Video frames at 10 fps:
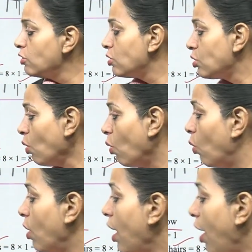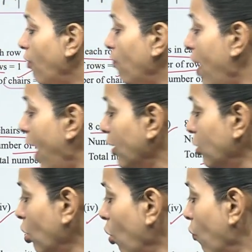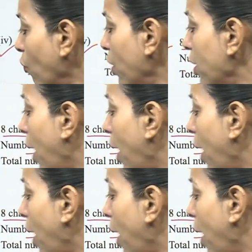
So a factor of a